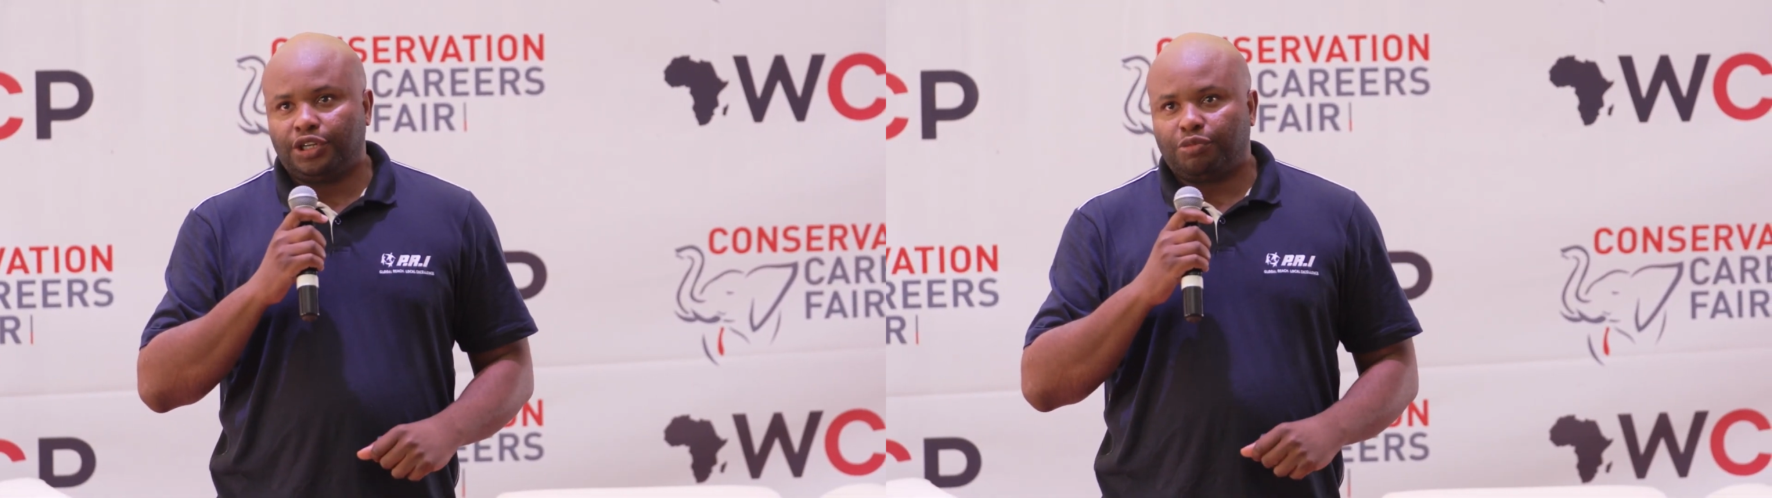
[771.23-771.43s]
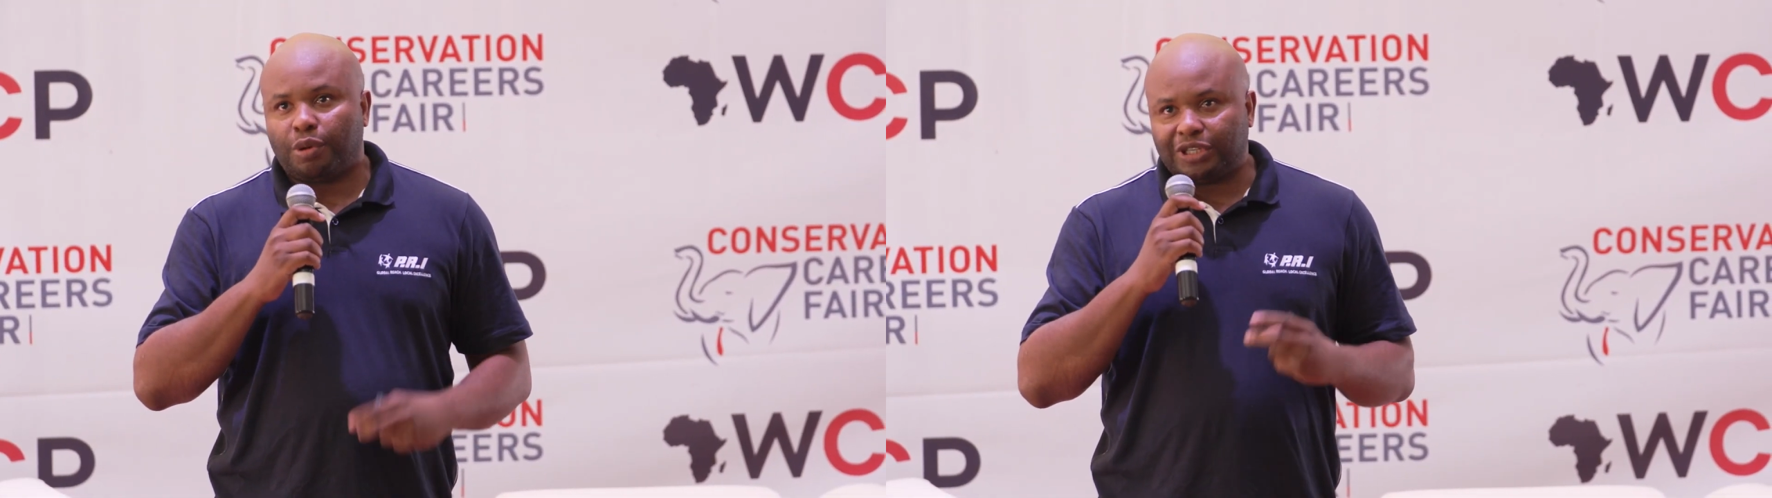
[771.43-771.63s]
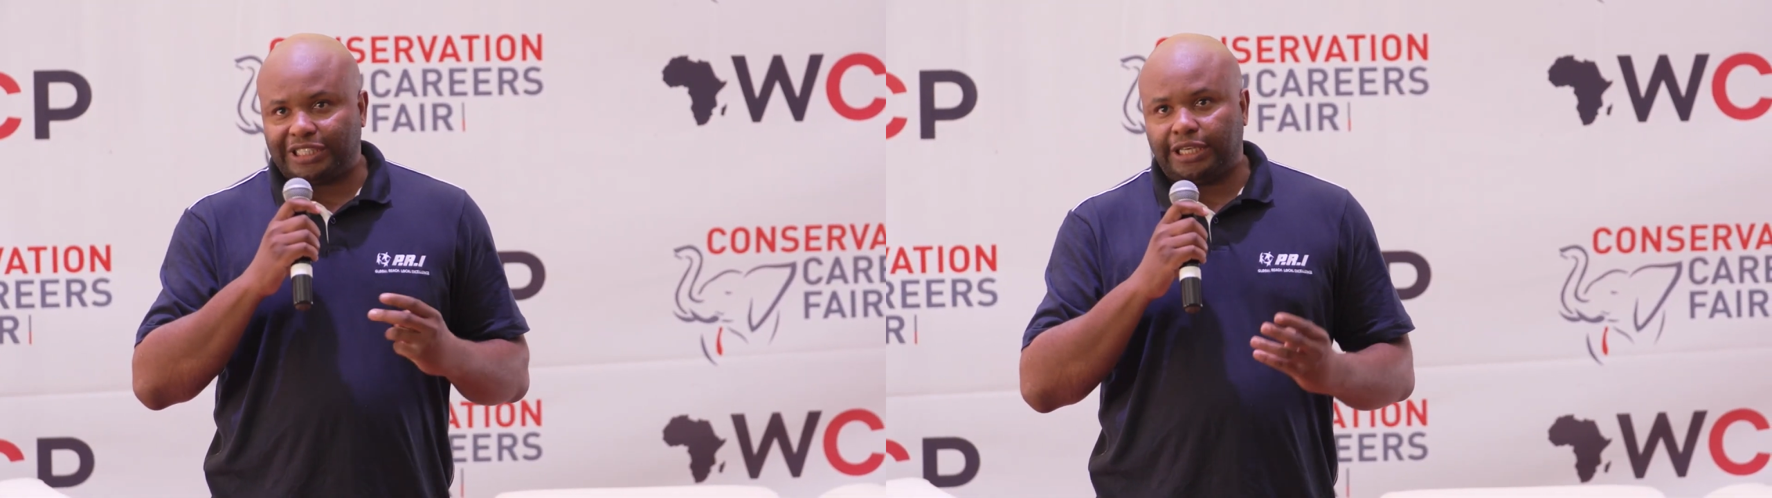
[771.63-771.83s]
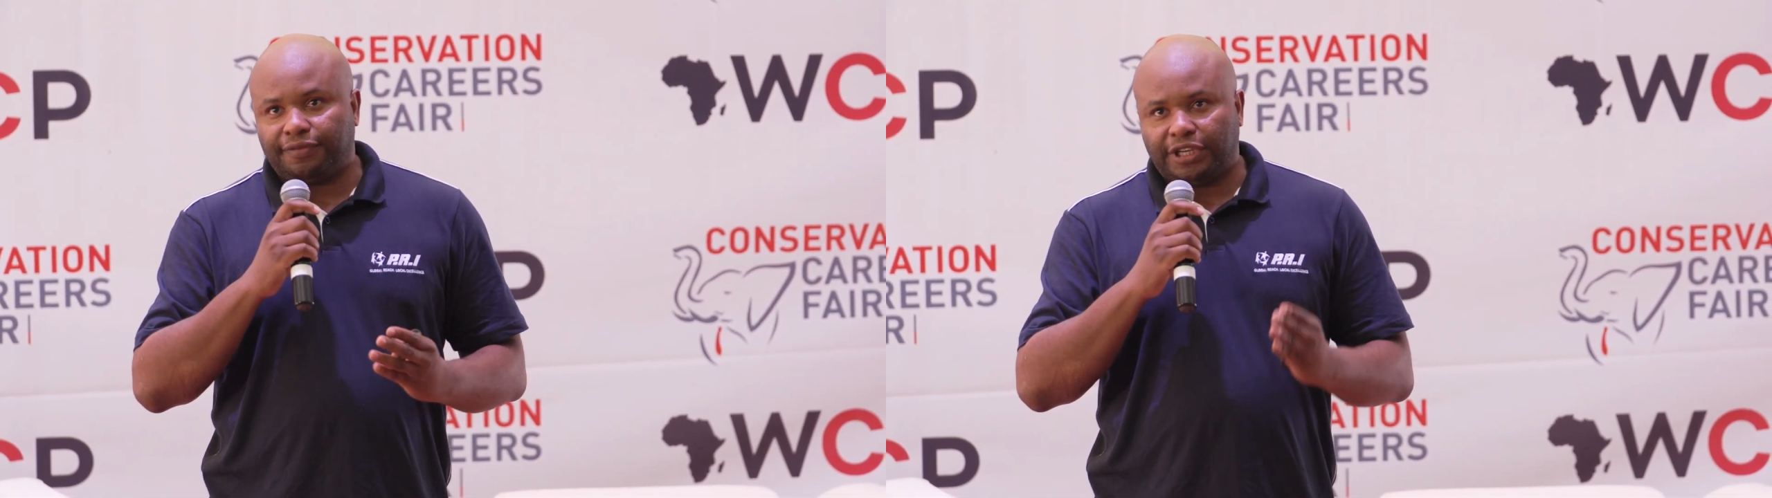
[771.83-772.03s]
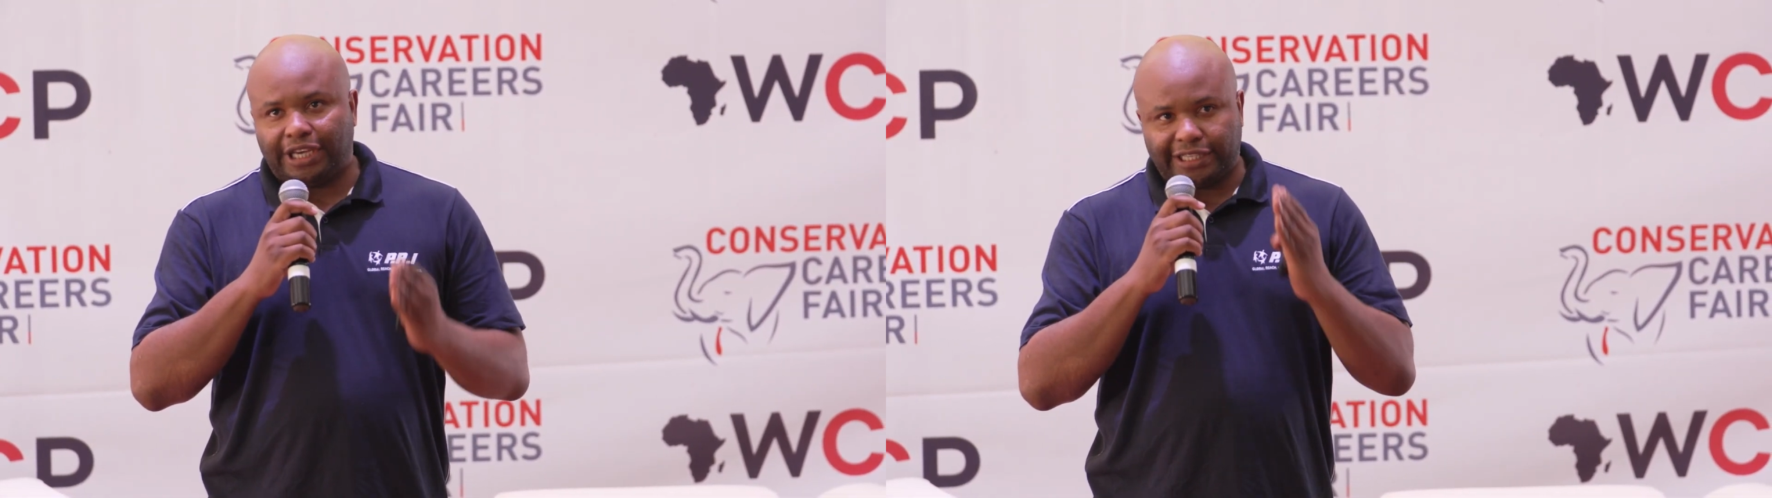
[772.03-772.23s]
Remember,
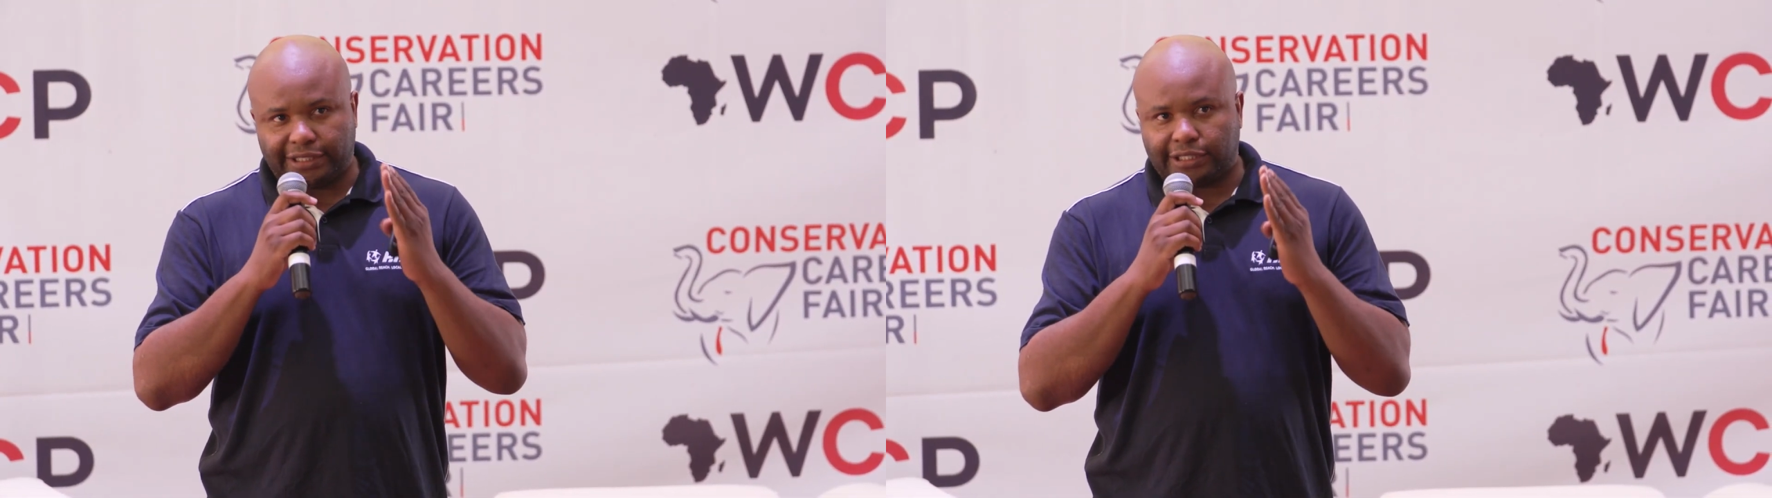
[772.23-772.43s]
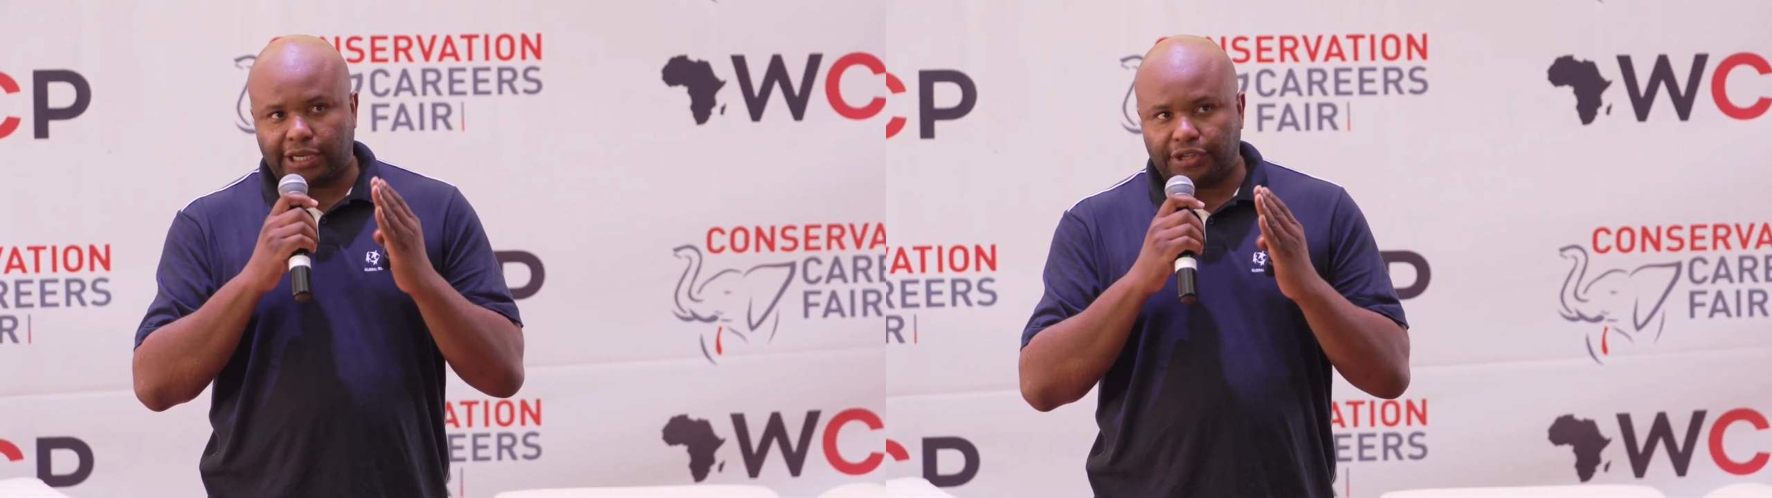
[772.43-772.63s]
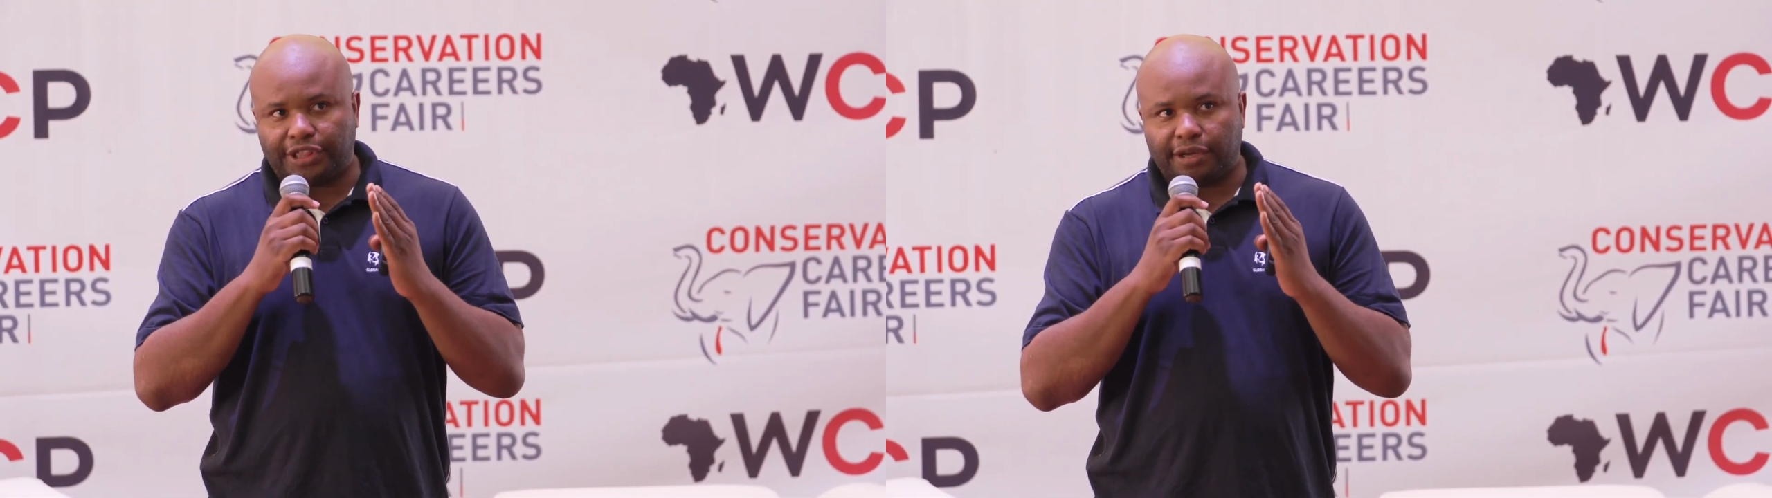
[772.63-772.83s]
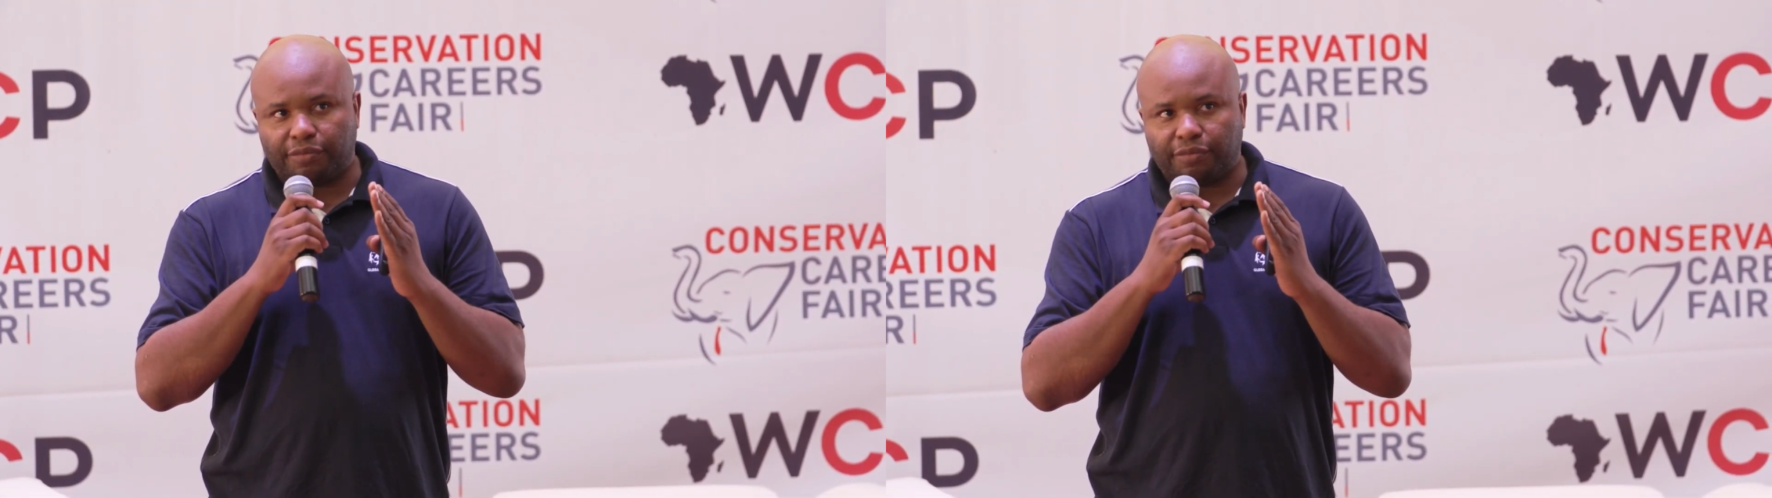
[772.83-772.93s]
CV is a good thing,